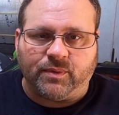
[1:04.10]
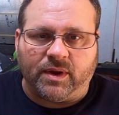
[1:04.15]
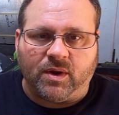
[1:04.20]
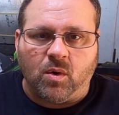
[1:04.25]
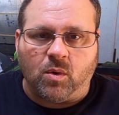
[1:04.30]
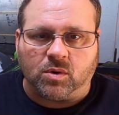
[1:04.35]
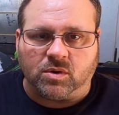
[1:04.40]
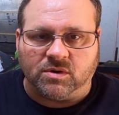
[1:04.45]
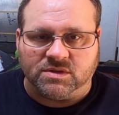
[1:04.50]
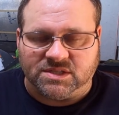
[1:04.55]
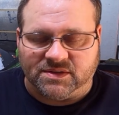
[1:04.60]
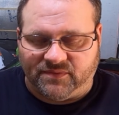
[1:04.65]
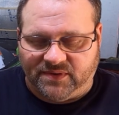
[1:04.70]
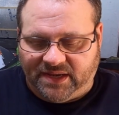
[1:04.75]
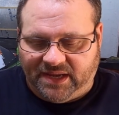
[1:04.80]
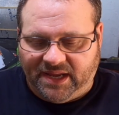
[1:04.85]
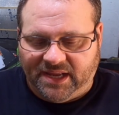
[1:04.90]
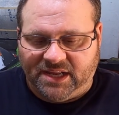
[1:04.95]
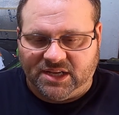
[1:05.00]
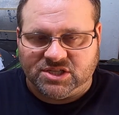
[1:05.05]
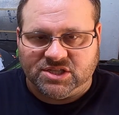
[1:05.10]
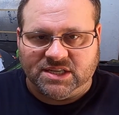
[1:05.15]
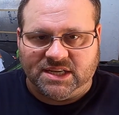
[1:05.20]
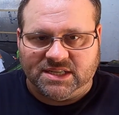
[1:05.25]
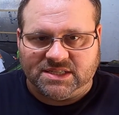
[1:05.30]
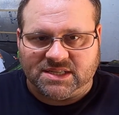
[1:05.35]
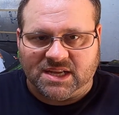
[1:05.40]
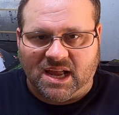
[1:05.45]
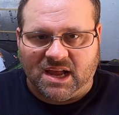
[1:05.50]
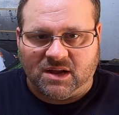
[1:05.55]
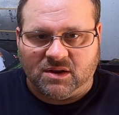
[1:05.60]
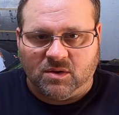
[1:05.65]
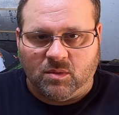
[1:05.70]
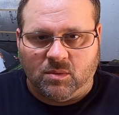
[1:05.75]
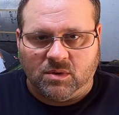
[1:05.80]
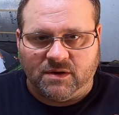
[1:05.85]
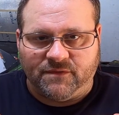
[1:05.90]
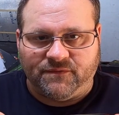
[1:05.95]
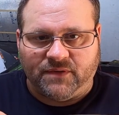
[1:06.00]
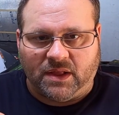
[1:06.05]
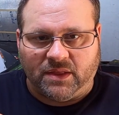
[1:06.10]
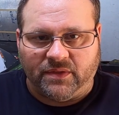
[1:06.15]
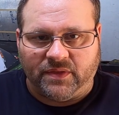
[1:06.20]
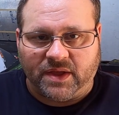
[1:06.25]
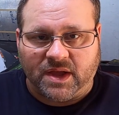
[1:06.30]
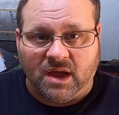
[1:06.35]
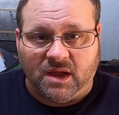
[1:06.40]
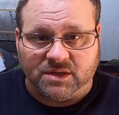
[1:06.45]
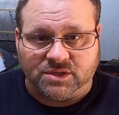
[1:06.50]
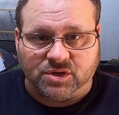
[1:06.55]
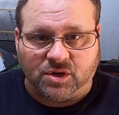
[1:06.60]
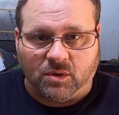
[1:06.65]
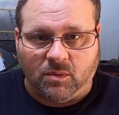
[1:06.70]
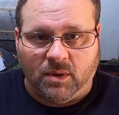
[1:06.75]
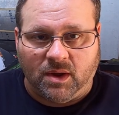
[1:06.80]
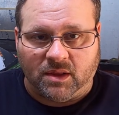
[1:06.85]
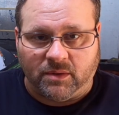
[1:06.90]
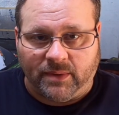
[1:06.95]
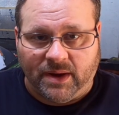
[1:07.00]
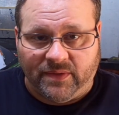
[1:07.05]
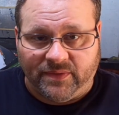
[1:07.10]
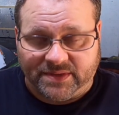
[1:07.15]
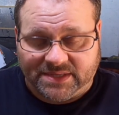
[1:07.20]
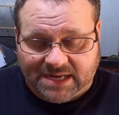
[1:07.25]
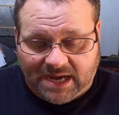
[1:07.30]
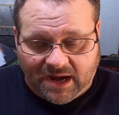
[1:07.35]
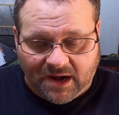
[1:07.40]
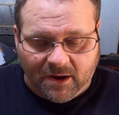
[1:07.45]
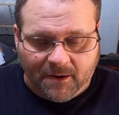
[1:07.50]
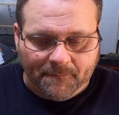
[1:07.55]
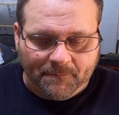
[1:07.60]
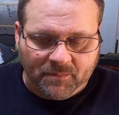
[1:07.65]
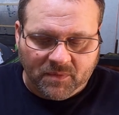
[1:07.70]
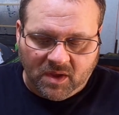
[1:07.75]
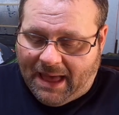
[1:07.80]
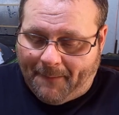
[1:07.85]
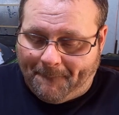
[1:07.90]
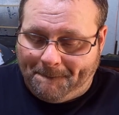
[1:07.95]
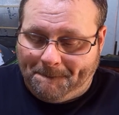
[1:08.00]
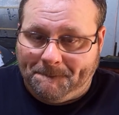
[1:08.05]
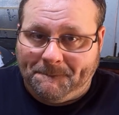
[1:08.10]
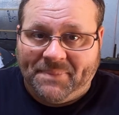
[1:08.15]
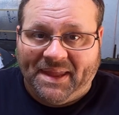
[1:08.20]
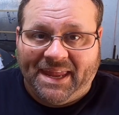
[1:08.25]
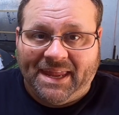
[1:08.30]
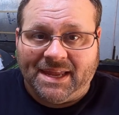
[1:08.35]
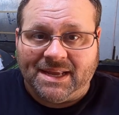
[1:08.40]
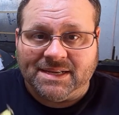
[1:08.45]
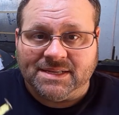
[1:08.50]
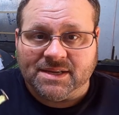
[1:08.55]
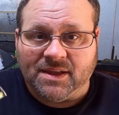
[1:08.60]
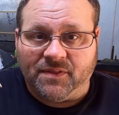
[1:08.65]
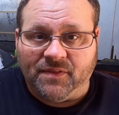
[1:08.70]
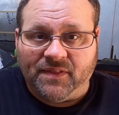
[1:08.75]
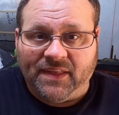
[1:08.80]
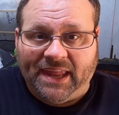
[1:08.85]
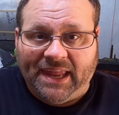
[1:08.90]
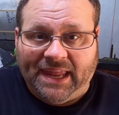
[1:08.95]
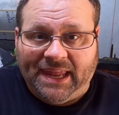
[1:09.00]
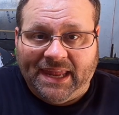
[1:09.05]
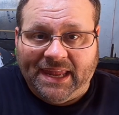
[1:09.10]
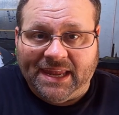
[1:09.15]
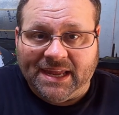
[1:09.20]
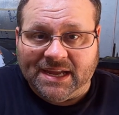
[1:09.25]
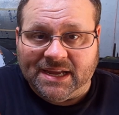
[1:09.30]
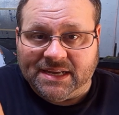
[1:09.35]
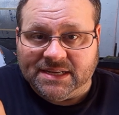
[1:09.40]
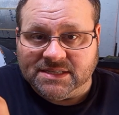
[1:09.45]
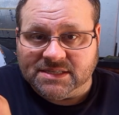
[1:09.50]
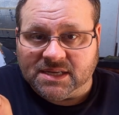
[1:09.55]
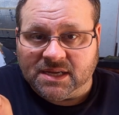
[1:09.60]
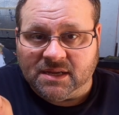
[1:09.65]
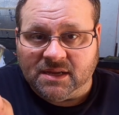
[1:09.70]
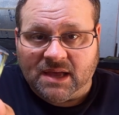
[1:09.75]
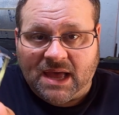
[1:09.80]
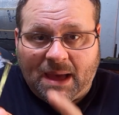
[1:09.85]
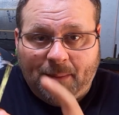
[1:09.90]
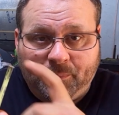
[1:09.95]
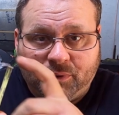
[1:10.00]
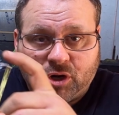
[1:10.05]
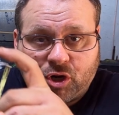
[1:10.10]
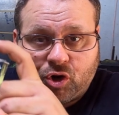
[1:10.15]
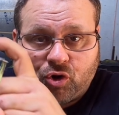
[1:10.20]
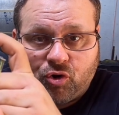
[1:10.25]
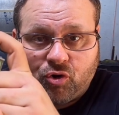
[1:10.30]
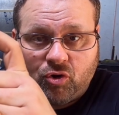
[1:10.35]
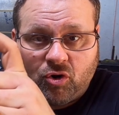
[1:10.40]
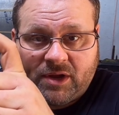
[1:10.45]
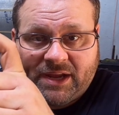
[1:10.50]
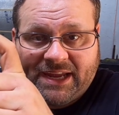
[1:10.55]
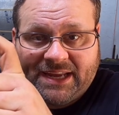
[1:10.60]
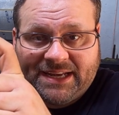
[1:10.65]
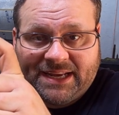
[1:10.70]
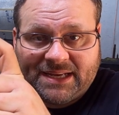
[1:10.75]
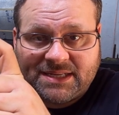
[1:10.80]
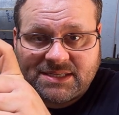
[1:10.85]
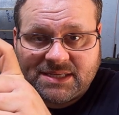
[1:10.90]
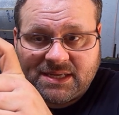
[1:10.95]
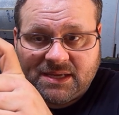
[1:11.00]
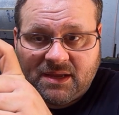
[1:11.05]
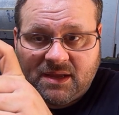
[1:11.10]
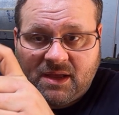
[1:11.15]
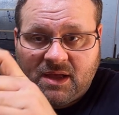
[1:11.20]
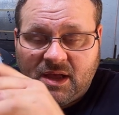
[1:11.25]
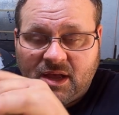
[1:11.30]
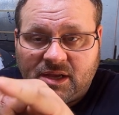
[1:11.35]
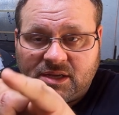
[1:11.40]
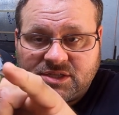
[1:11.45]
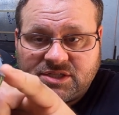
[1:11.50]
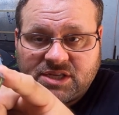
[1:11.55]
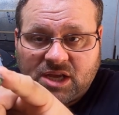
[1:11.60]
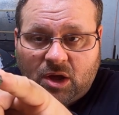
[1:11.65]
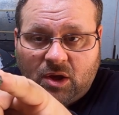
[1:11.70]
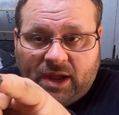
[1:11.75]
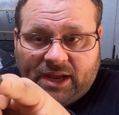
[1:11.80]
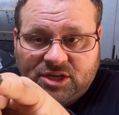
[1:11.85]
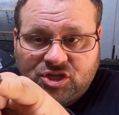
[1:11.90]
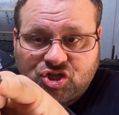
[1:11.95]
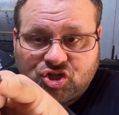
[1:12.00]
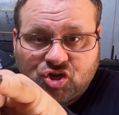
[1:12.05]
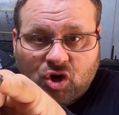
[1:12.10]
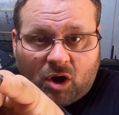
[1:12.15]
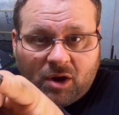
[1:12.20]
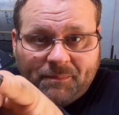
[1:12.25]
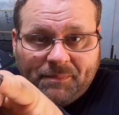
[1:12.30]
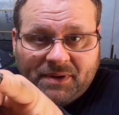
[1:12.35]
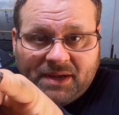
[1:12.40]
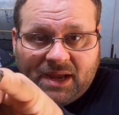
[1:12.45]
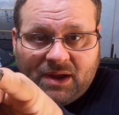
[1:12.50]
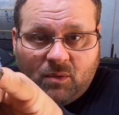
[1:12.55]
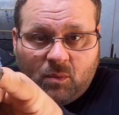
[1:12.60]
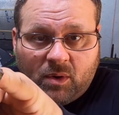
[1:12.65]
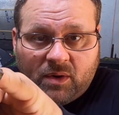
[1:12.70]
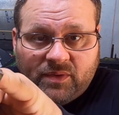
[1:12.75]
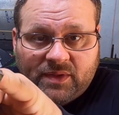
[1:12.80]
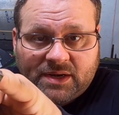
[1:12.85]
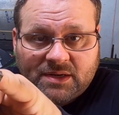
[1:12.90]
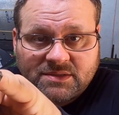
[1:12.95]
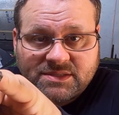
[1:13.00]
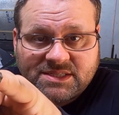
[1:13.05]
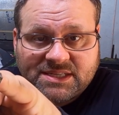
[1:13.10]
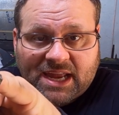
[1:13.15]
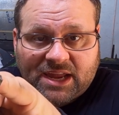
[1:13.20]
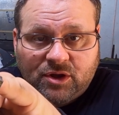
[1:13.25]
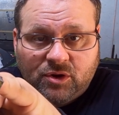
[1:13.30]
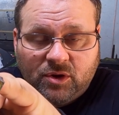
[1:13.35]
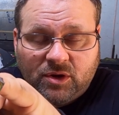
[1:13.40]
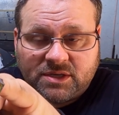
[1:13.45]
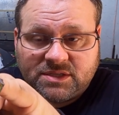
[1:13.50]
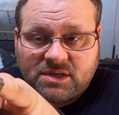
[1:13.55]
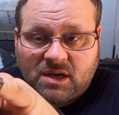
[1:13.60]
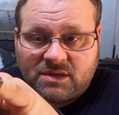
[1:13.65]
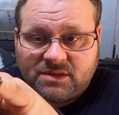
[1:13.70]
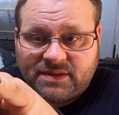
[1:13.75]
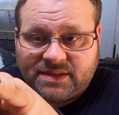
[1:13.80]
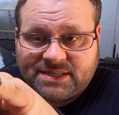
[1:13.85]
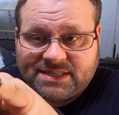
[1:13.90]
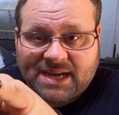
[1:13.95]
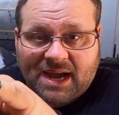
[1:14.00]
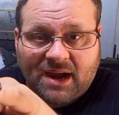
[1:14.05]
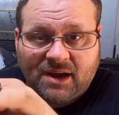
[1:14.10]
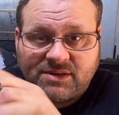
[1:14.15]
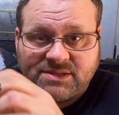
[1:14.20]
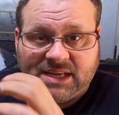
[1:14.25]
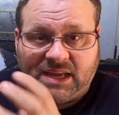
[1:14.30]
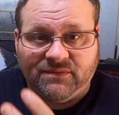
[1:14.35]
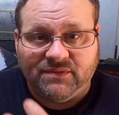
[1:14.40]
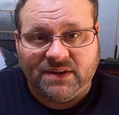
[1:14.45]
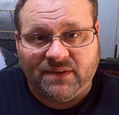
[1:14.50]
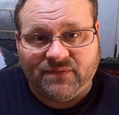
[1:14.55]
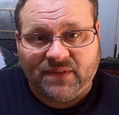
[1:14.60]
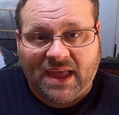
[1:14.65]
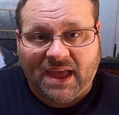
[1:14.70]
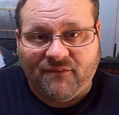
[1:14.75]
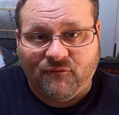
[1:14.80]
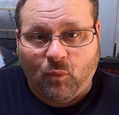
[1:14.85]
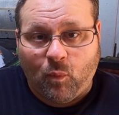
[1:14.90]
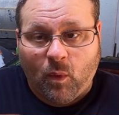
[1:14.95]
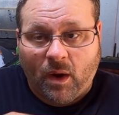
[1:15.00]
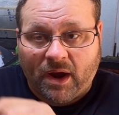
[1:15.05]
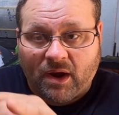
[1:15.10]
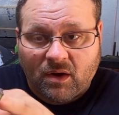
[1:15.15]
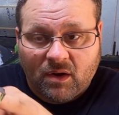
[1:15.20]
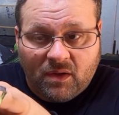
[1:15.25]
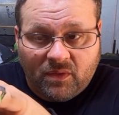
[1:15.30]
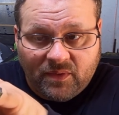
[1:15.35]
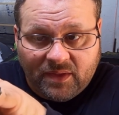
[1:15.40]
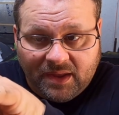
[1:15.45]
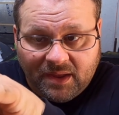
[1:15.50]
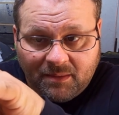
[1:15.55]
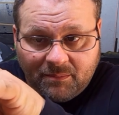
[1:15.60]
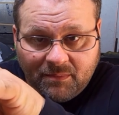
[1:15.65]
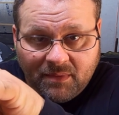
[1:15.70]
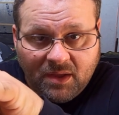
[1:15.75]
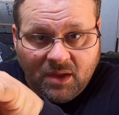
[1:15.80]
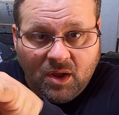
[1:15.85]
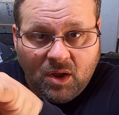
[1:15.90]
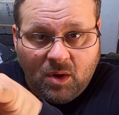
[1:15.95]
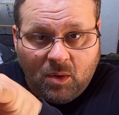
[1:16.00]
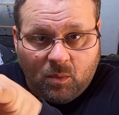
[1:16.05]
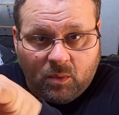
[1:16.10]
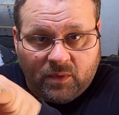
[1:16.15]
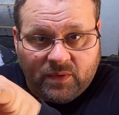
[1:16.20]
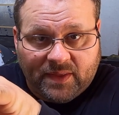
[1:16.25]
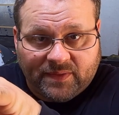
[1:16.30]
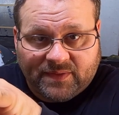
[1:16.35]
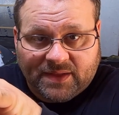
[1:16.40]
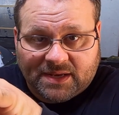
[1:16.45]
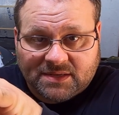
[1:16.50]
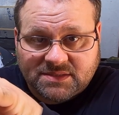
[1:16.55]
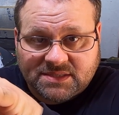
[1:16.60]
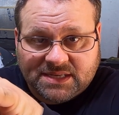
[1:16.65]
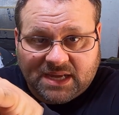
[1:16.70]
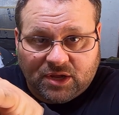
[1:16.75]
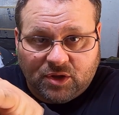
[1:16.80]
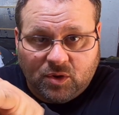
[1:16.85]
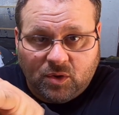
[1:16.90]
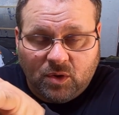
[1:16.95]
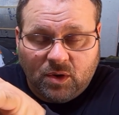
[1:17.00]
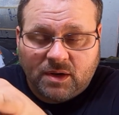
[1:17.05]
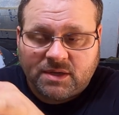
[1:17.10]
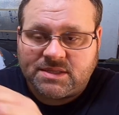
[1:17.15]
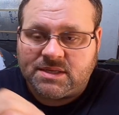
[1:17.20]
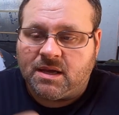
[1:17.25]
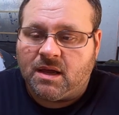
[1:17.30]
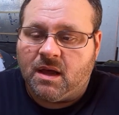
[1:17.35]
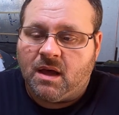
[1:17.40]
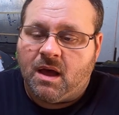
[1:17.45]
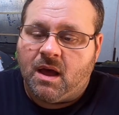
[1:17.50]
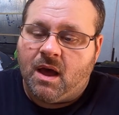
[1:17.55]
three quarters of an inch and it's not going to want to follow the contour well around the tire. I bend the end, I put a crook in it. So, and sharpen it where that it'll stay hooked onto the tires, even if they have wear on them, or that that'll stay hooked.